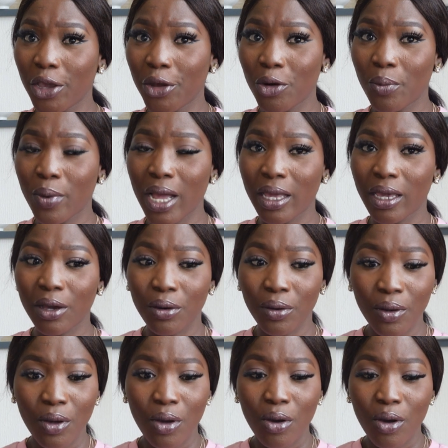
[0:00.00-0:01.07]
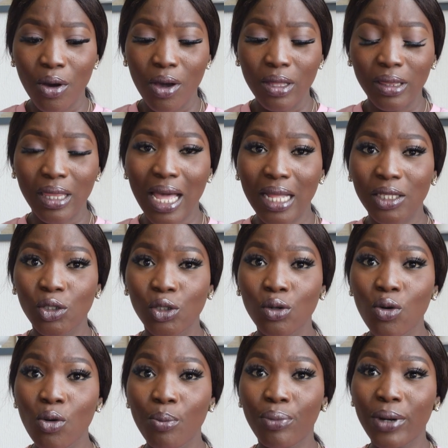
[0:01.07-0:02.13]
a Yoruba girl, that
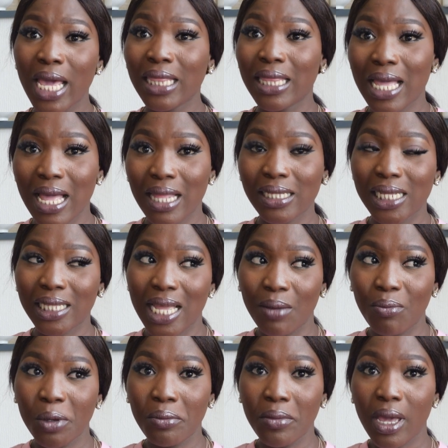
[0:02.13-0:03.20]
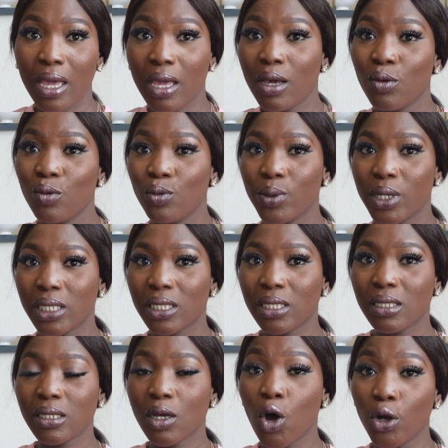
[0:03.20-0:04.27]
you blend that at like big bear
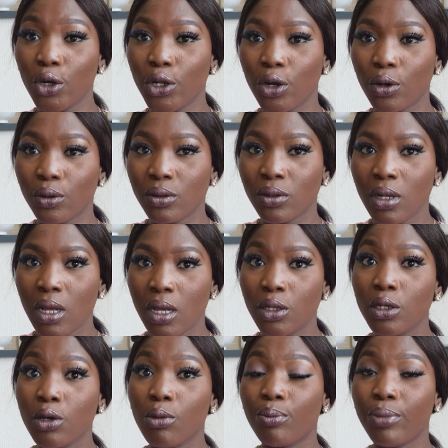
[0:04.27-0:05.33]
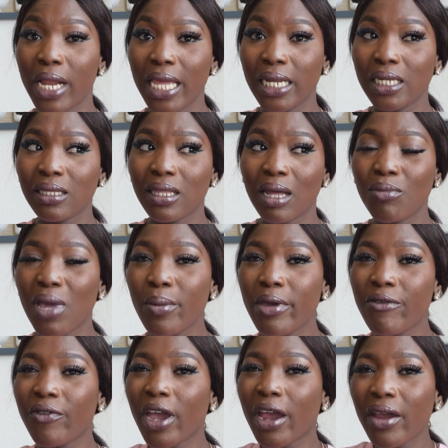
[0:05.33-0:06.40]
with onion, you blend it and
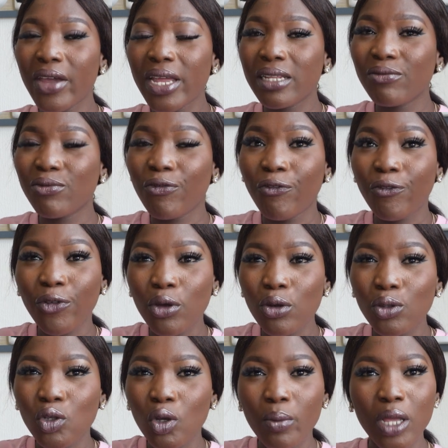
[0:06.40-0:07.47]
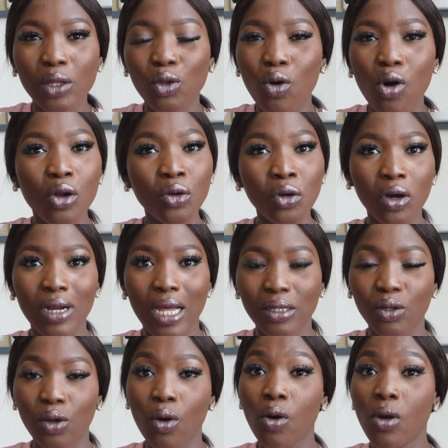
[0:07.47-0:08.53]
maybe very few tomato or none
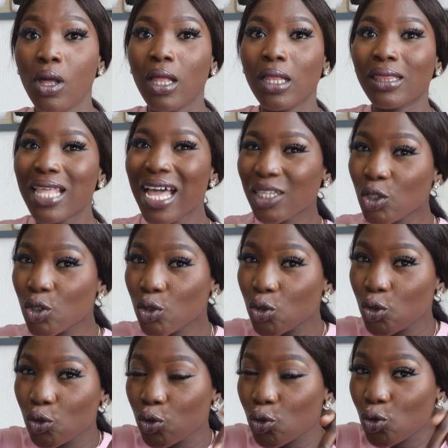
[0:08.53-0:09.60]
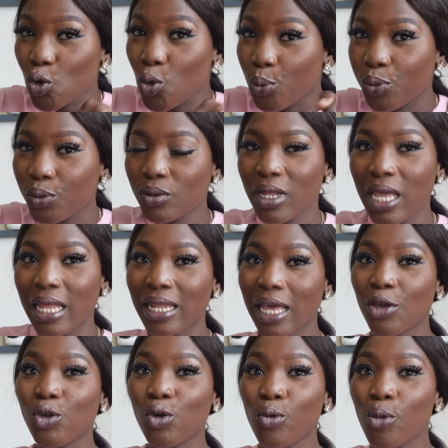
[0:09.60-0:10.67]
at all. That soup then
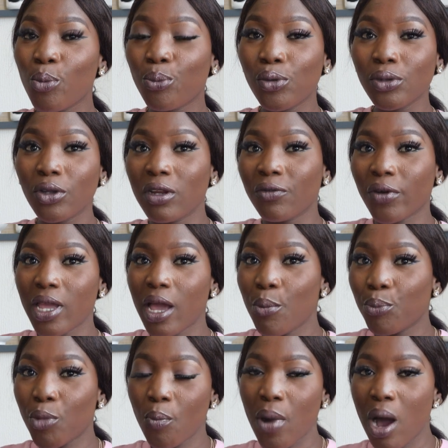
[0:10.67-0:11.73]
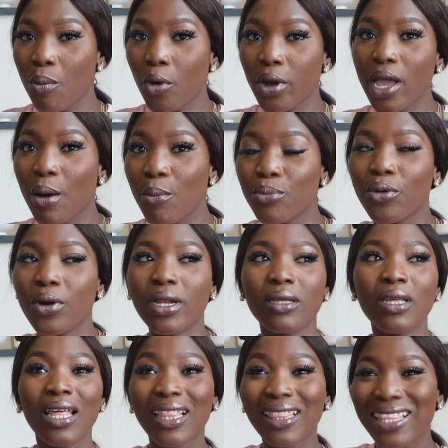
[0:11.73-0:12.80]
that you put on the fire and pop and moil and boil.
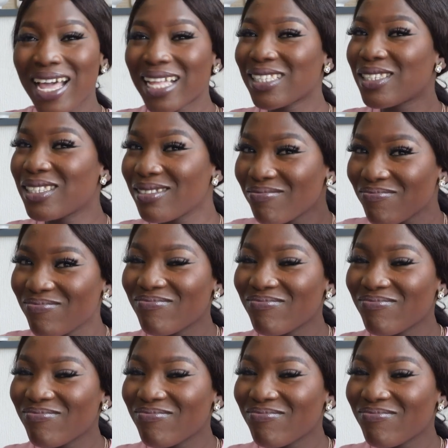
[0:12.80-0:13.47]
That's